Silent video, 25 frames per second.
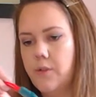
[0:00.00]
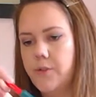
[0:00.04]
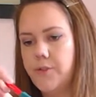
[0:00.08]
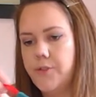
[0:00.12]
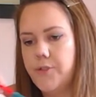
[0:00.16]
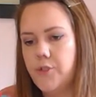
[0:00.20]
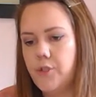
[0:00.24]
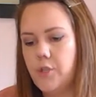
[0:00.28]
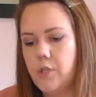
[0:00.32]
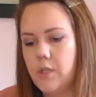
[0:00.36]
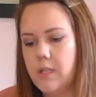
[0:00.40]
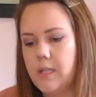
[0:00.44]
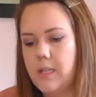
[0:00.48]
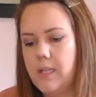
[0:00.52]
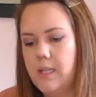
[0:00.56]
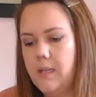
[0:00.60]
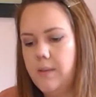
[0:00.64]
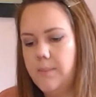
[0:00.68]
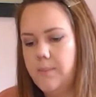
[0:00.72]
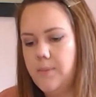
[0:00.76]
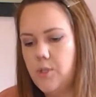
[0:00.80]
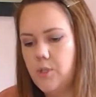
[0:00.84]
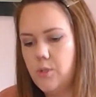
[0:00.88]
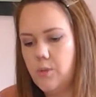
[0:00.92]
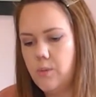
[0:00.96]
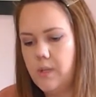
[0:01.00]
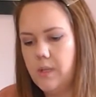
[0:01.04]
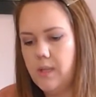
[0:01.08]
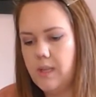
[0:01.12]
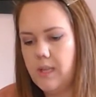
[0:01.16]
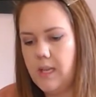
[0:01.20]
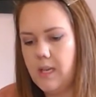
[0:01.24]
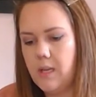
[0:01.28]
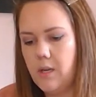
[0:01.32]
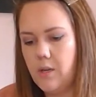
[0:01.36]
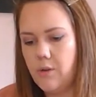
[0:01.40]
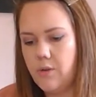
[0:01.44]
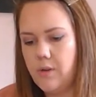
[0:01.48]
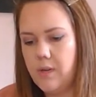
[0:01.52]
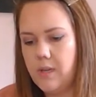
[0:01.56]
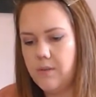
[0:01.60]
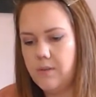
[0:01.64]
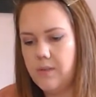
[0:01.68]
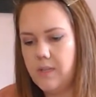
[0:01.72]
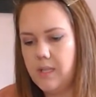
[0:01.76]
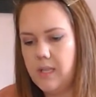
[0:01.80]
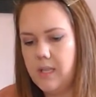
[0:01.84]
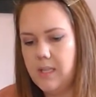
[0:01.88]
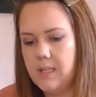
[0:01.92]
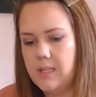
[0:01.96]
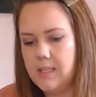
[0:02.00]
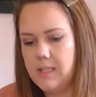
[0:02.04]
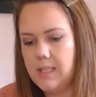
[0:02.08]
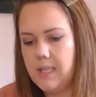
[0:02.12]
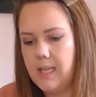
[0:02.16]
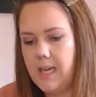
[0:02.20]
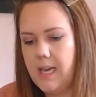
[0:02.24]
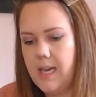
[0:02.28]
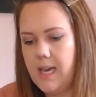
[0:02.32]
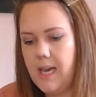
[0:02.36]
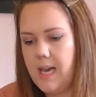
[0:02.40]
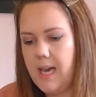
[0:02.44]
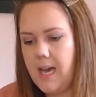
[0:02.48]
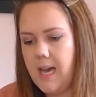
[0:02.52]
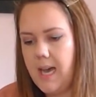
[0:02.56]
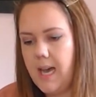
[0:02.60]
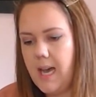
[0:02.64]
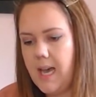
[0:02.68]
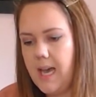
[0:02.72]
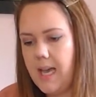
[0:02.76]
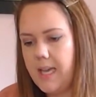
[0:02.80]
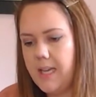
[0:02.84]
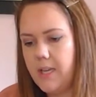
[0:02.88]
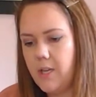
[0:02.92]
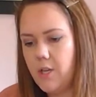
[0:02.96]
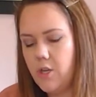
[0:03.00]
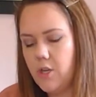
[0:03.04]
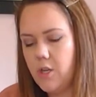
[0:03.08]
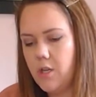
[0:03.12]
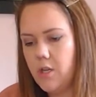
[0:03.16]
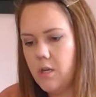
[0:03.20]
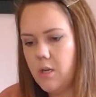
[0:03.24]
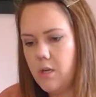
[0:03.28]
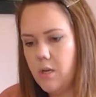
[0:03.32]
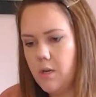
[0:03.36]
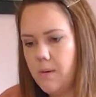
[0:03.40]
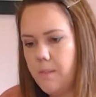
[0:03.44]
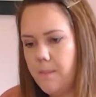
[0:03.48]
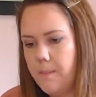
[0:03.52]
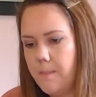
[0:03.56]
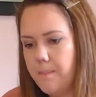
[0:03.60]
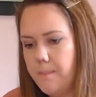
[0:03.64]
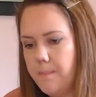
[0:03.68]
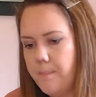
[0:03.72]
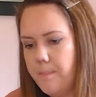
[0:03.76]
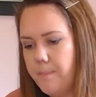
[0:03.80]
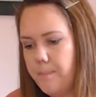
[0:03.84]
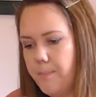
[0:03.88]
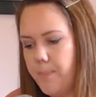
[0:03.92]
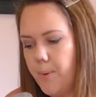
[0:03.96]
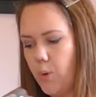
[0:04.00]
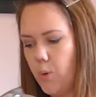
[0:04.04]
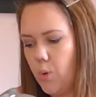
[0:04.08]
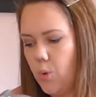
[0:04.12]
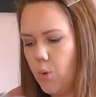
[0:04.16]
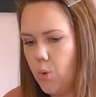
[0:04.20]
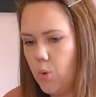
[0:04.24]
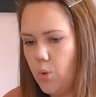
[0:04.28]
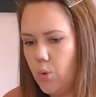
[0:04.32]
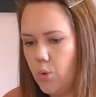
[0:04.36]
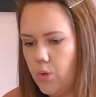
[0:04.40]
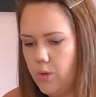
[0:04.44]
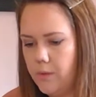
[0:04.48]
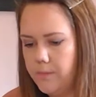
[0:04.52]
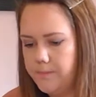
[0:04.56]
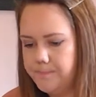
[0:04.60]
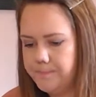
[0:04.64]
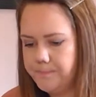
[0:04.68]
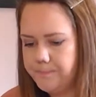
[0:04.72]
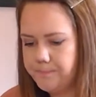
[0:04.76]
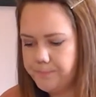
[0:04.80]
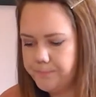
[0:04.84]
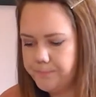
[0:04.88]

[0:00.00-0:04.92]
So you're going to keep doing that around the entire bowl